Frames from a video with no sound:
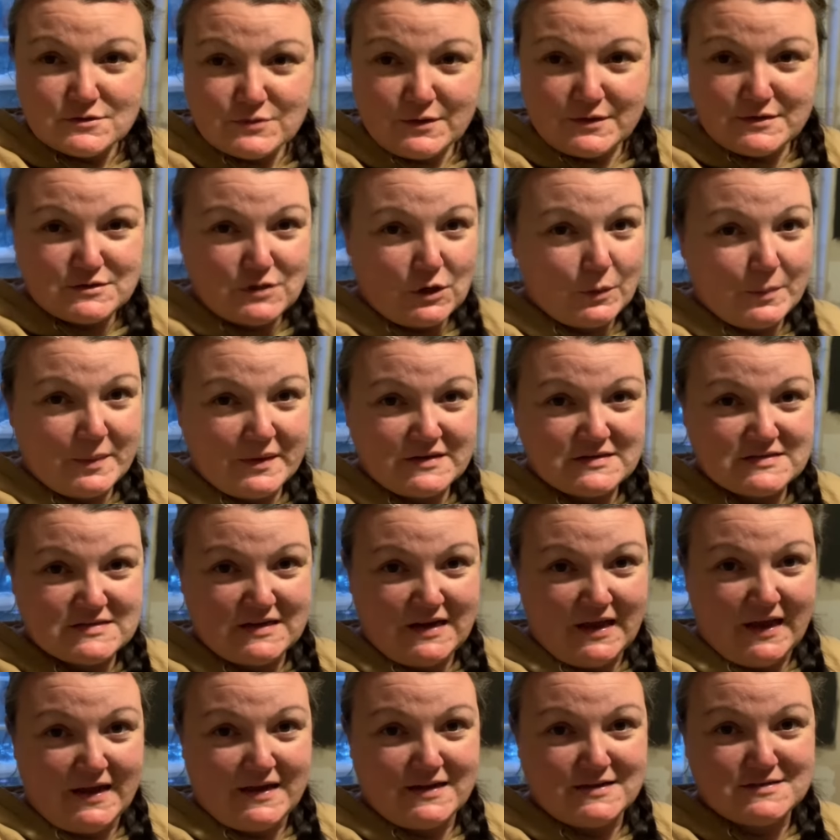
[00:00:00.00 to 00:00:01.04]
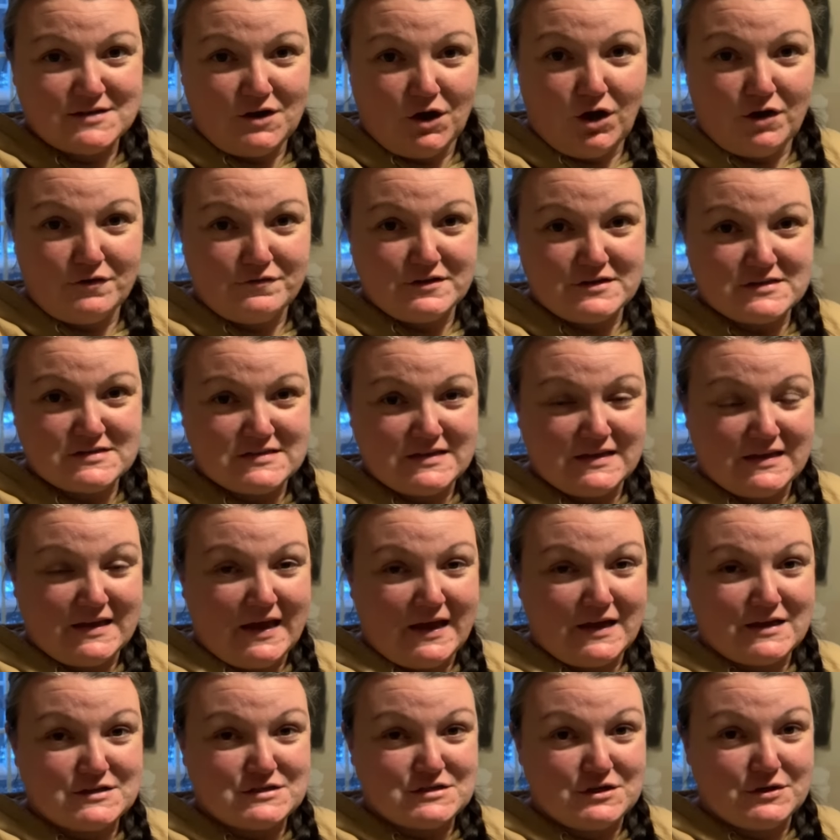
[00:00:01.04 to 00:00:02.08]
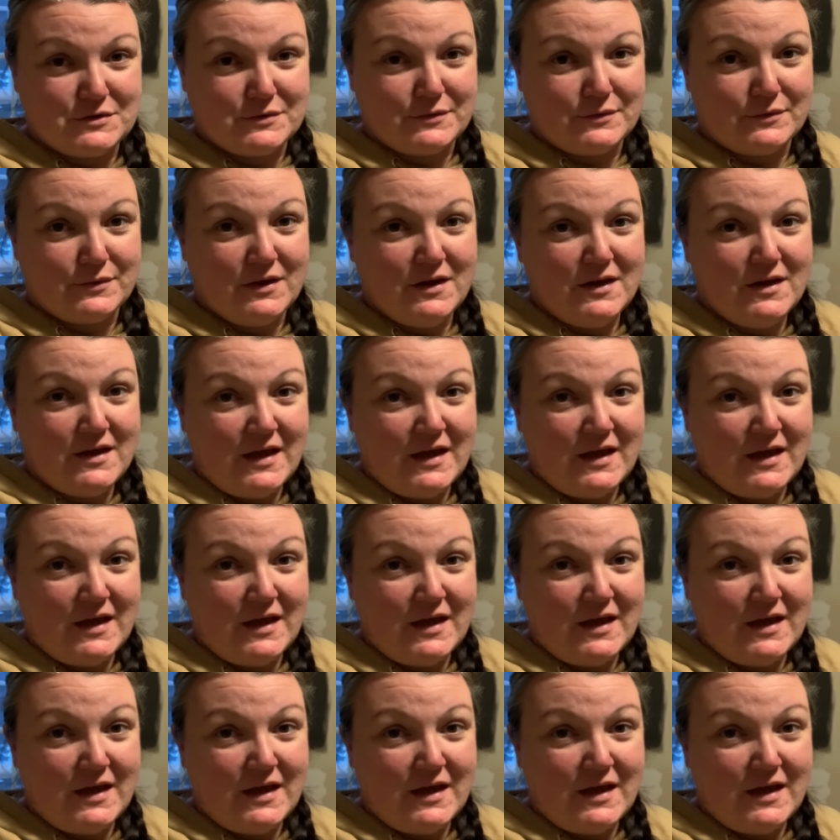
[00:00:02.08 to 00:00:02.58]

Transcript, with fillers: So I was hoping today to obviously get to